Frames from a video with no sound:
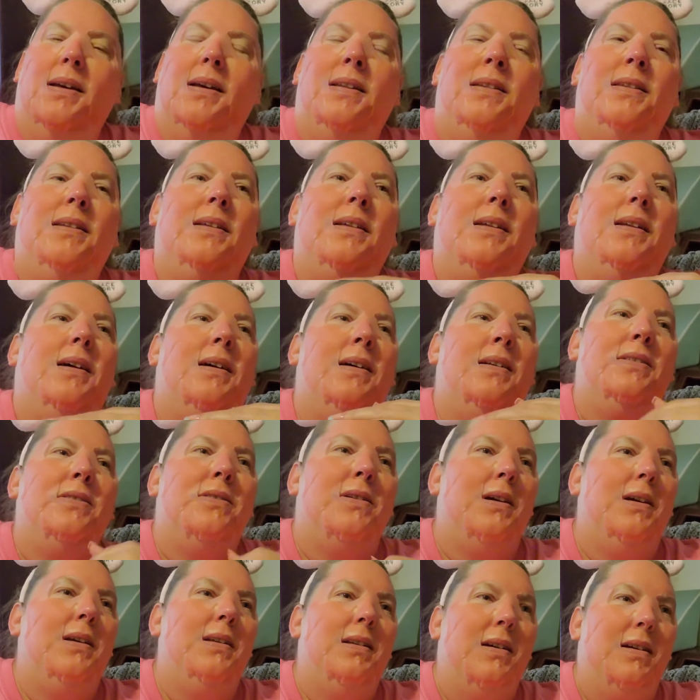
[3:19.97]
And then I
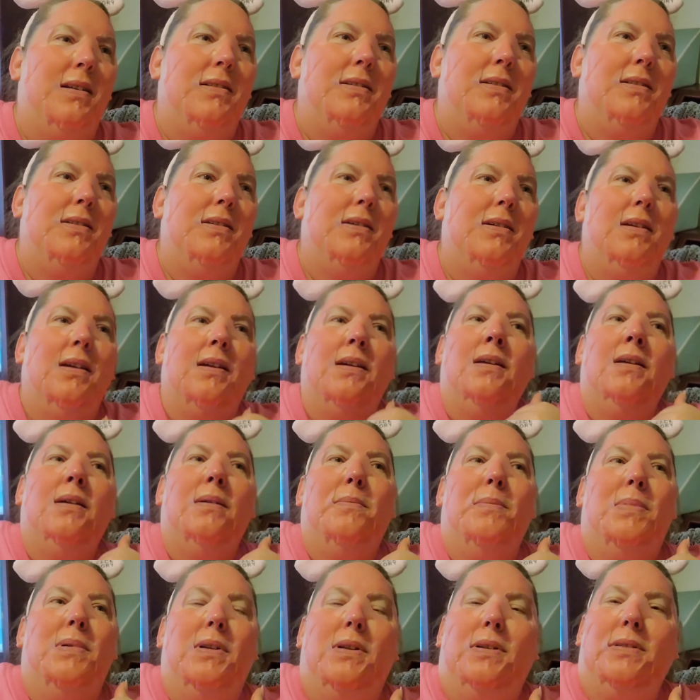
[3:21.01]
try not to look,
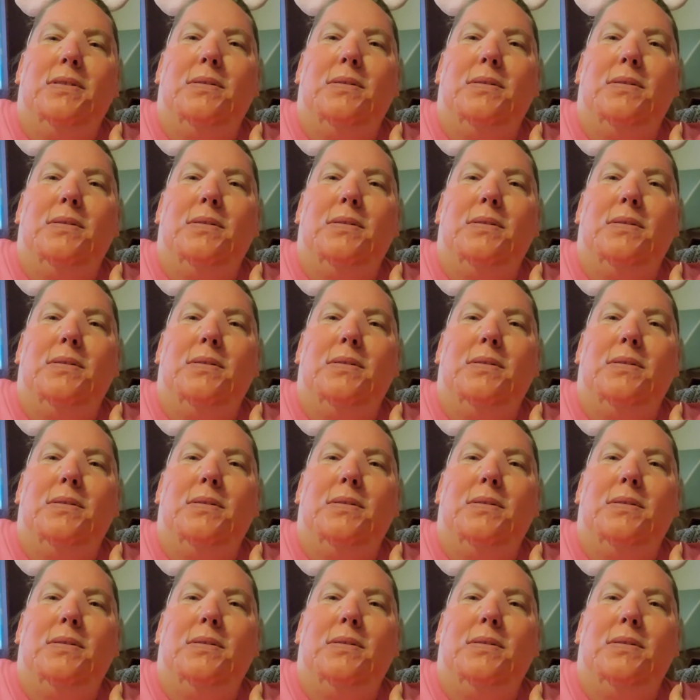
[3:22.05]
but